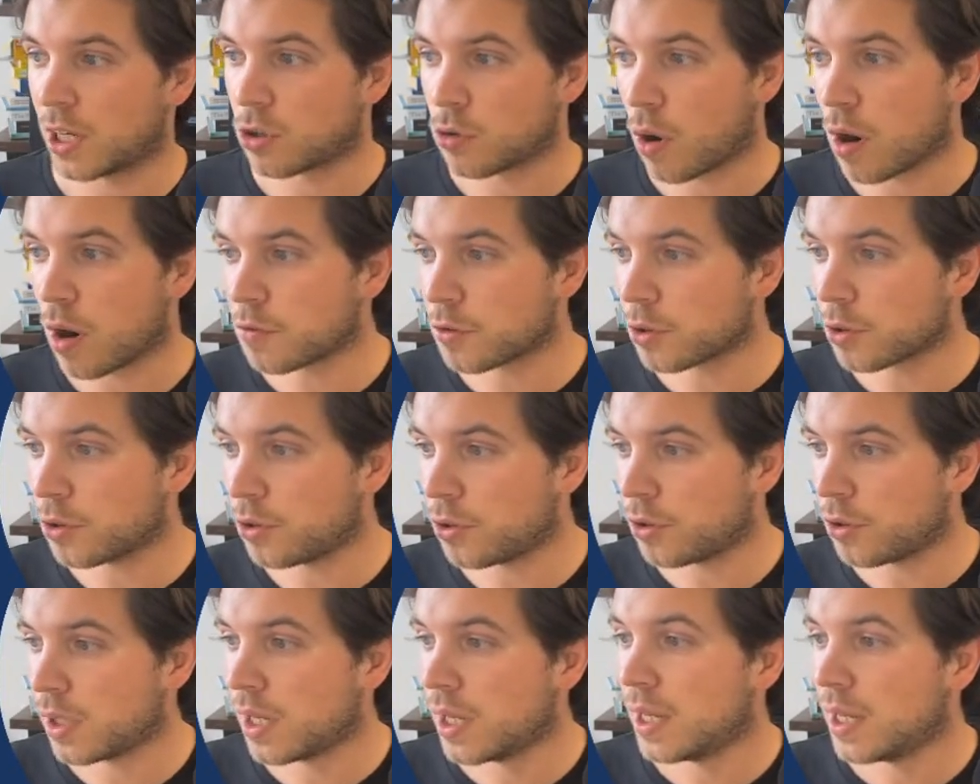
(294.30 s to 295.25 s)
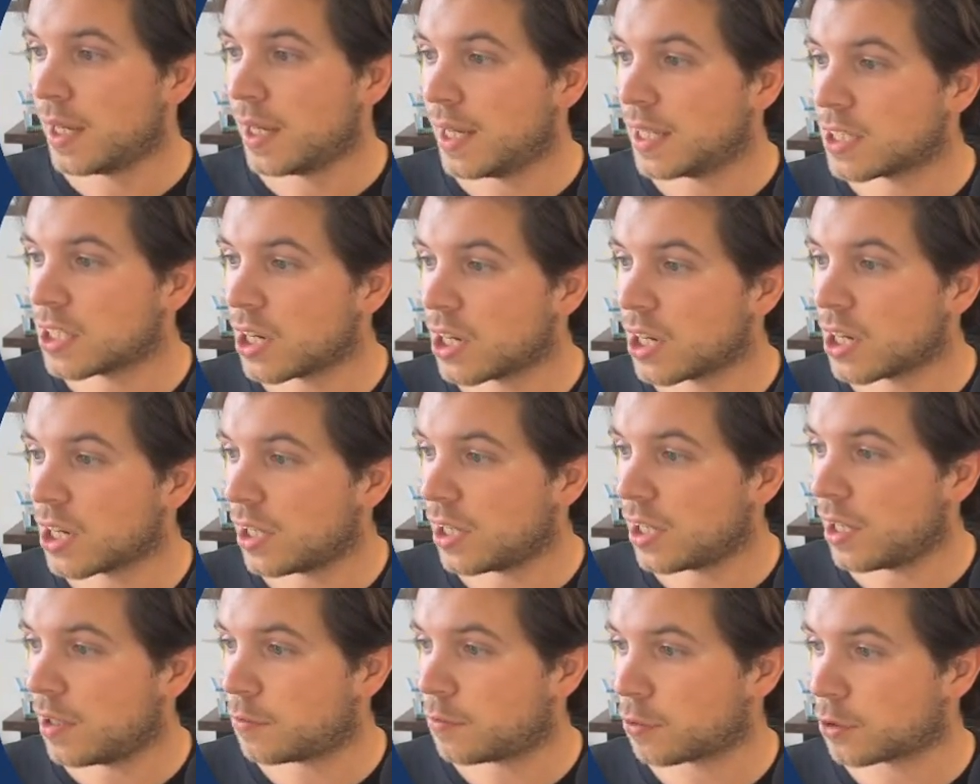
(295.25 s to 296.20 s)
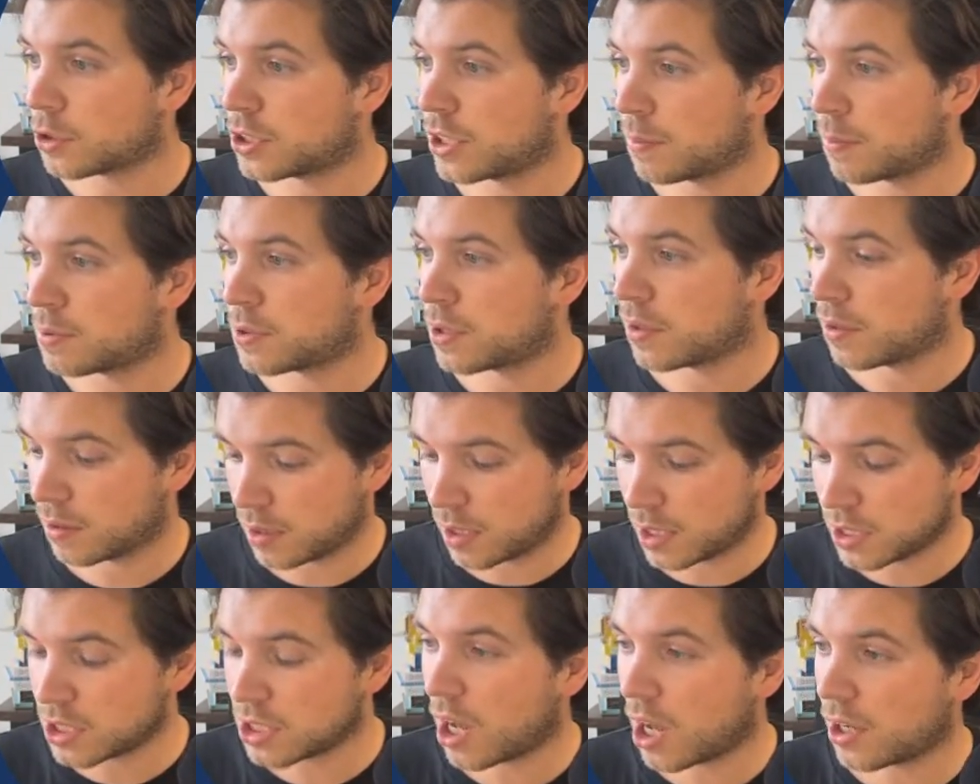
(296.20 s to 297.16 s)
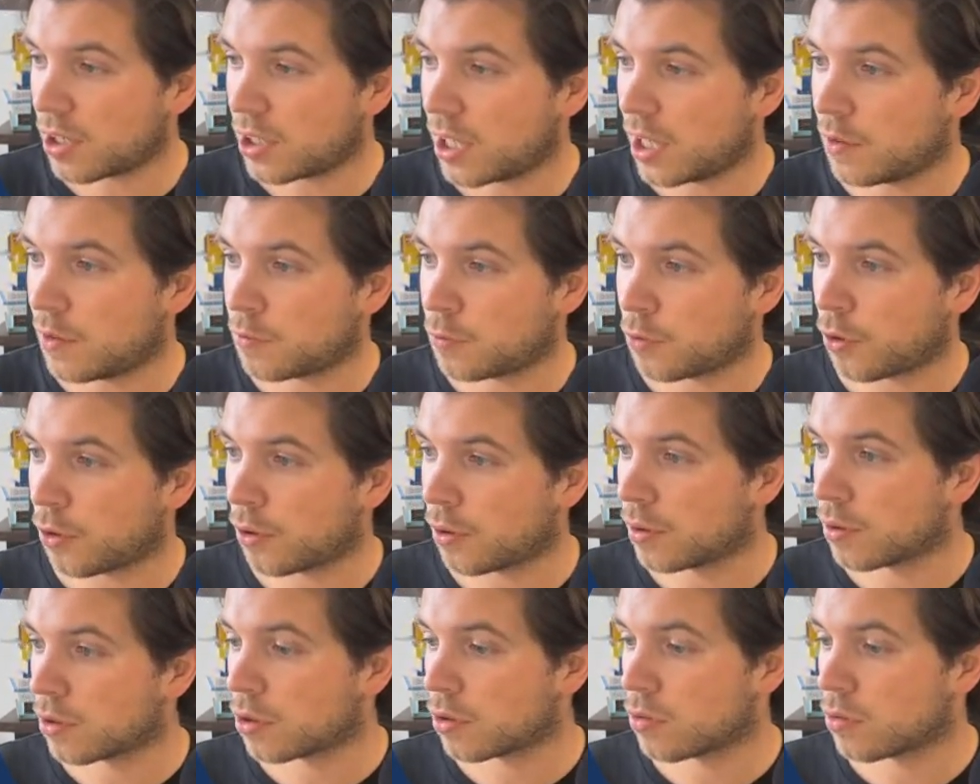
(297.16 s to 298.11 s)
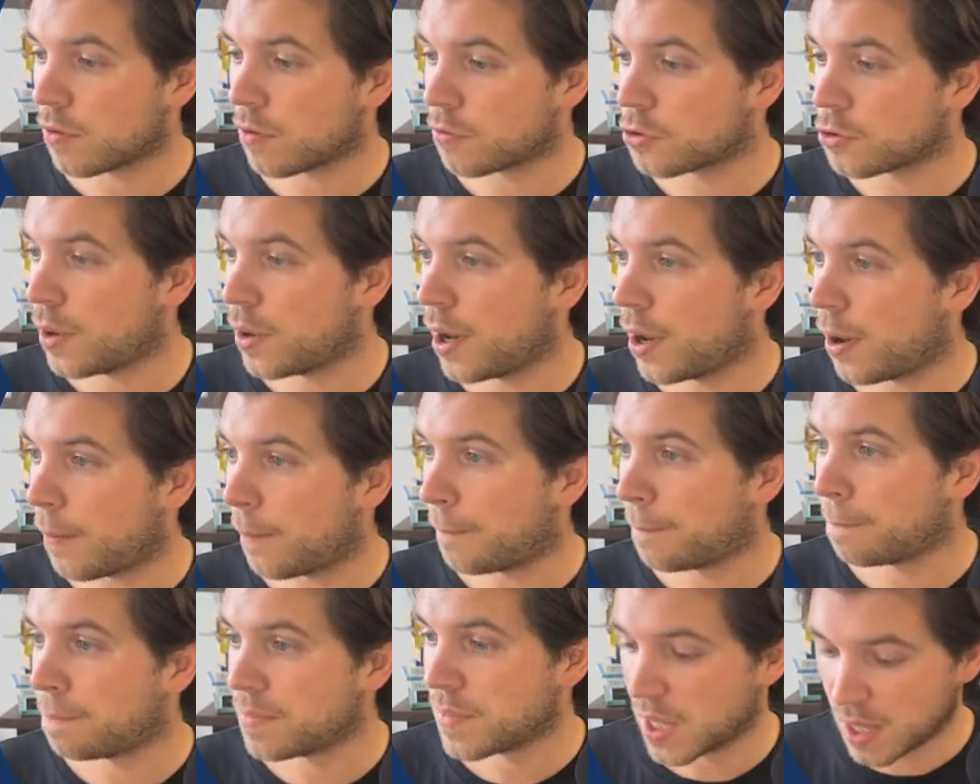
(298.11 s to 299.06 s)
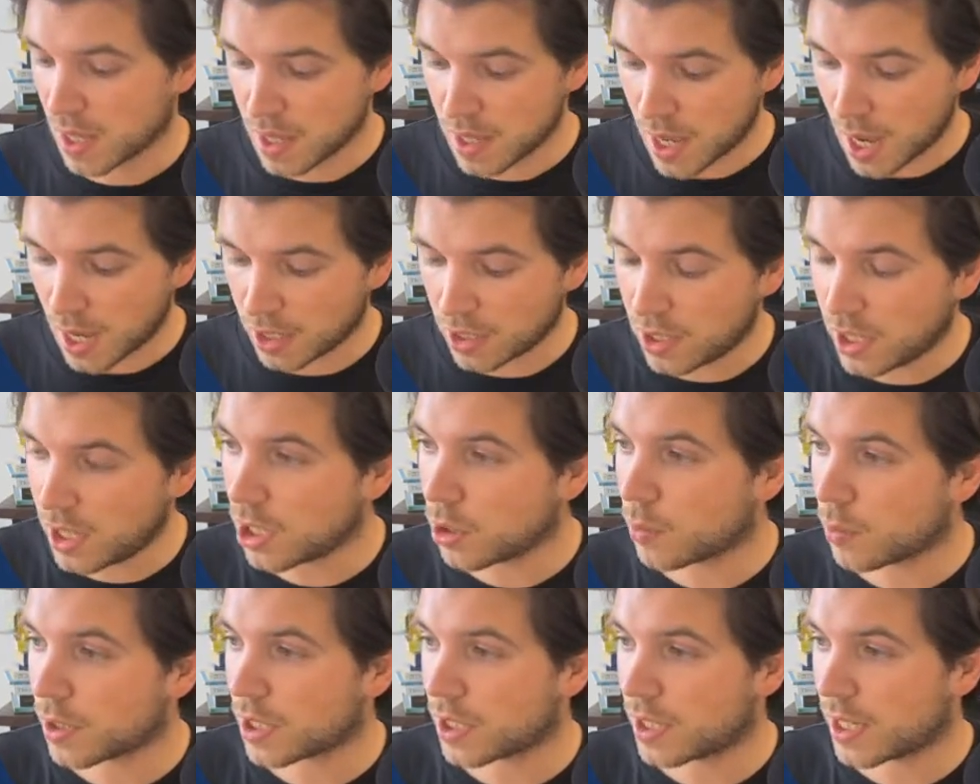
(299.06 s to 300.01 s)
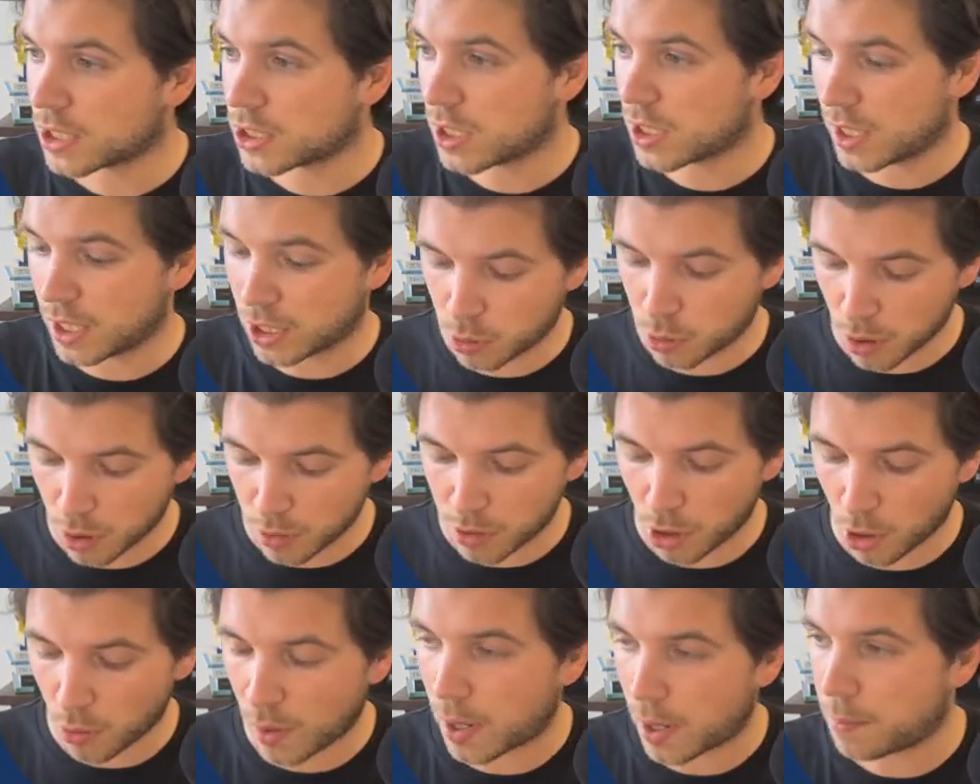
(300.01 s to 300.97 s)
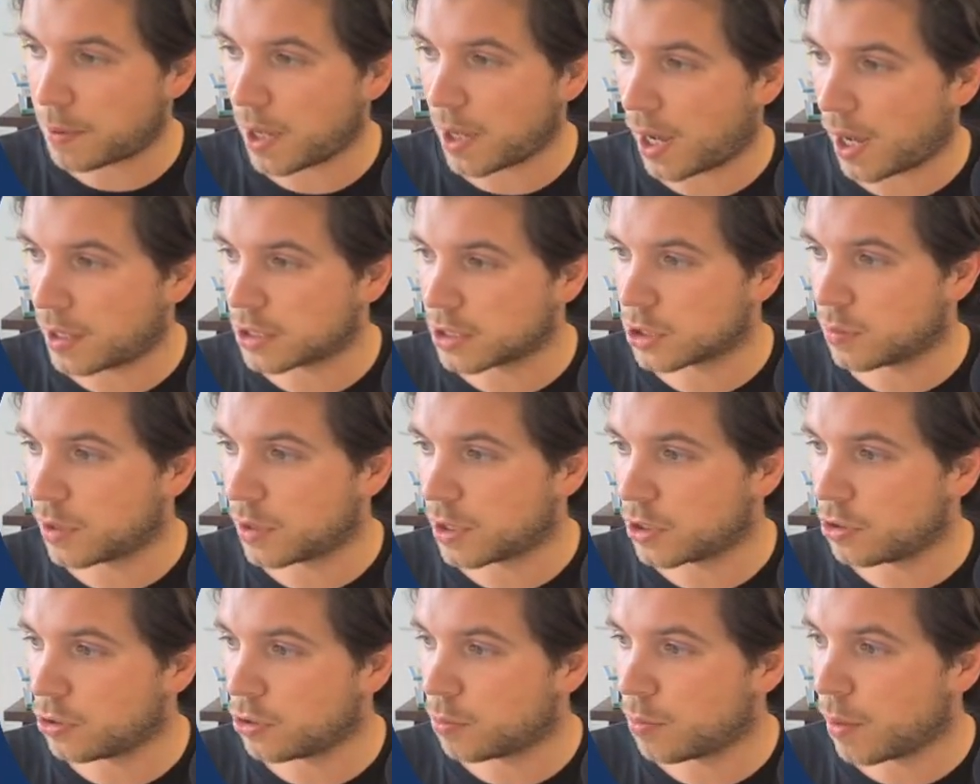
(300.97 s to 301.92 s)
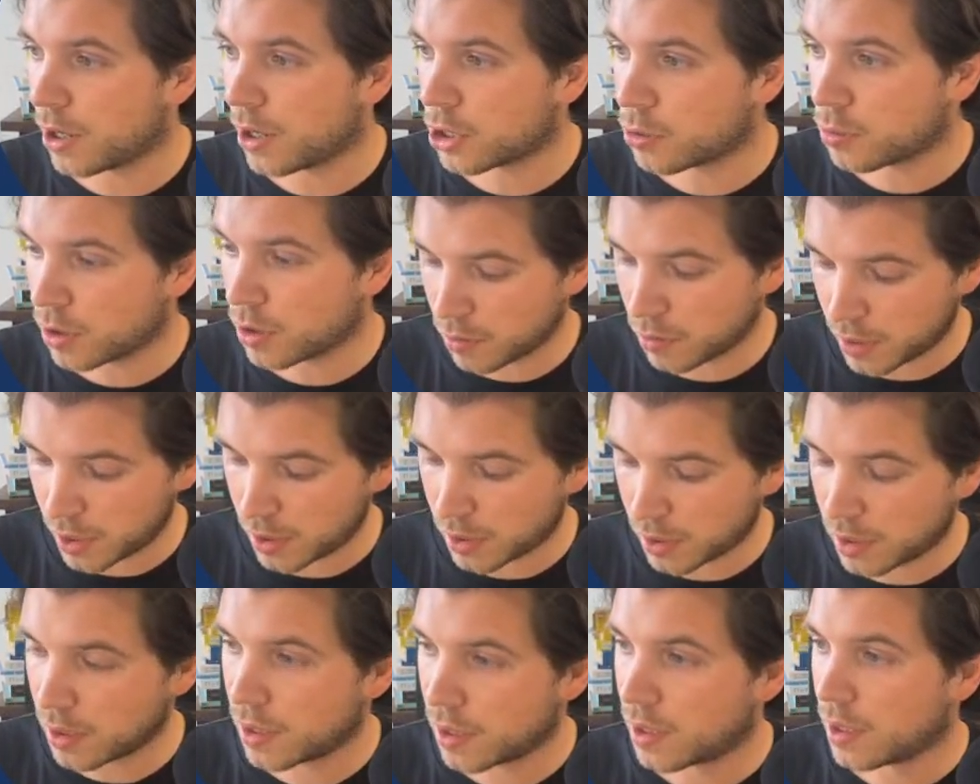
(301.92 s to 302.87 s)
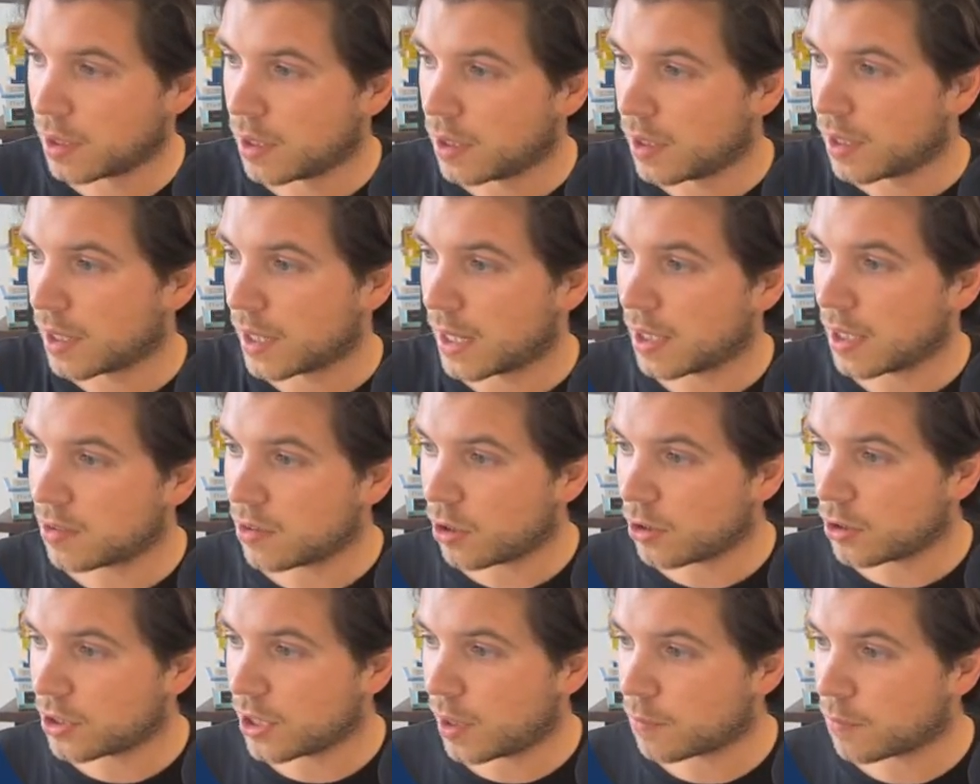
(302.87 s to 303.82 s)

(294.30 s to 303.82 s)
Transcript: And graphical is an IDE for StepZen, is an IDE for GraphQL. And in here we can actually query our API. So we can do my query, get all the